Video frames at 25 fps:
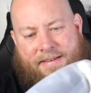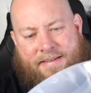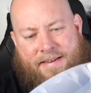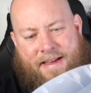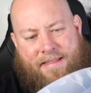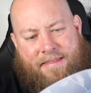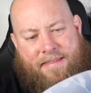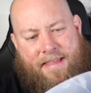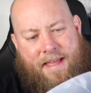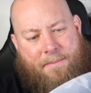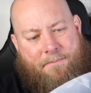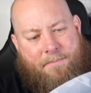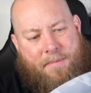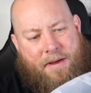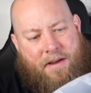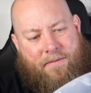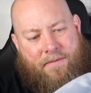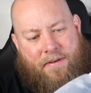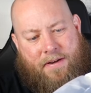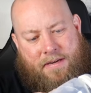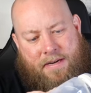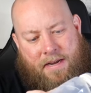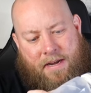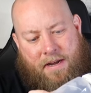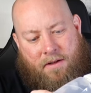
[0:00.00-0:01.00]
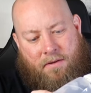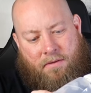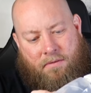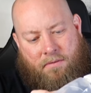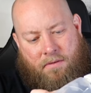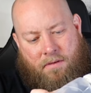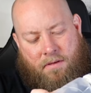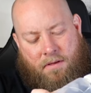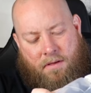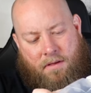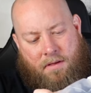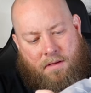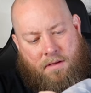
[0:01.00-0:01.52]
not that big of a
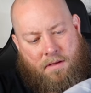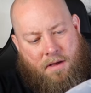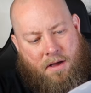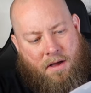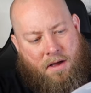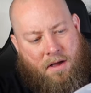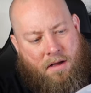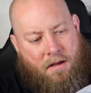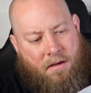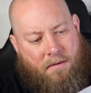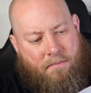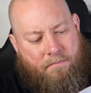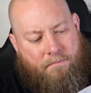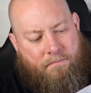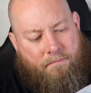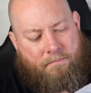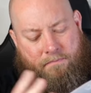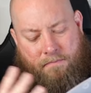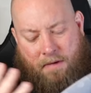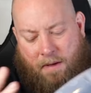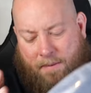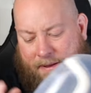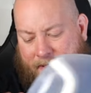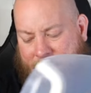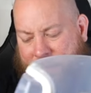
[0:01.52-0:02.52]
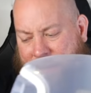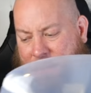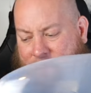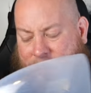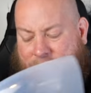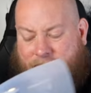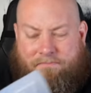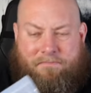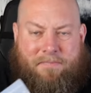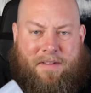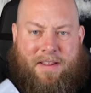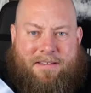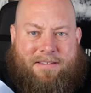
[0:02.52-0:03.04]
deal.
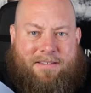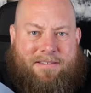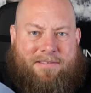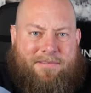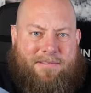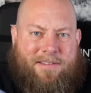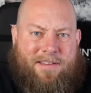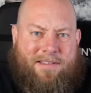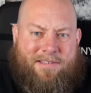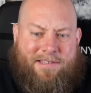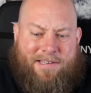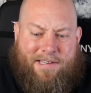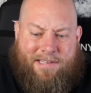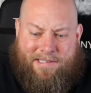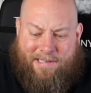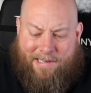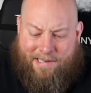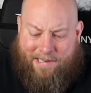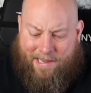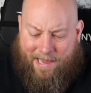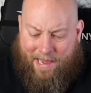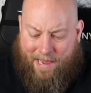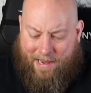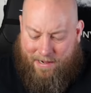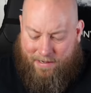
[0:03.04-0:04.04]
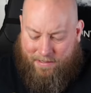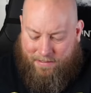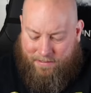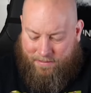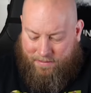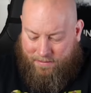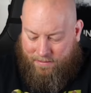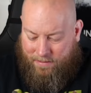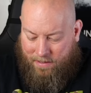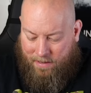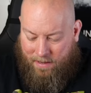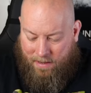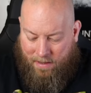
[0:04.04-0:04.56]
It's just a case.
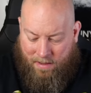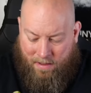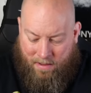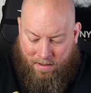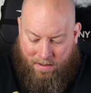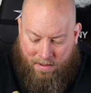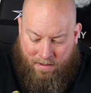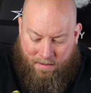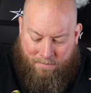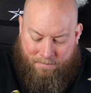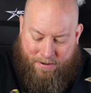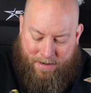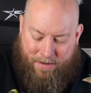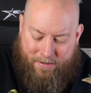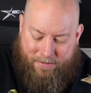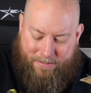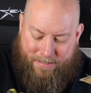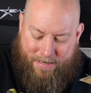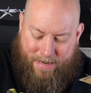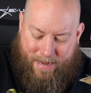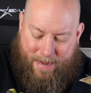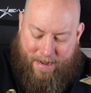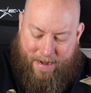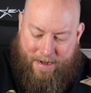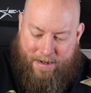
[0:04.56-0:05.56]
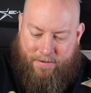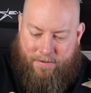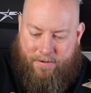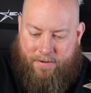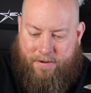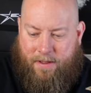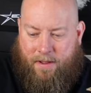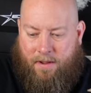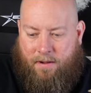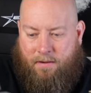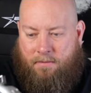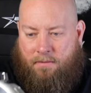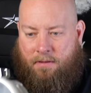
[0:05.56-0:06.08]
Here's the iron
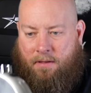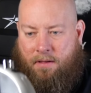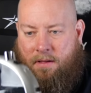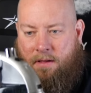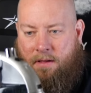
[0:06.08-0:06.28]
though.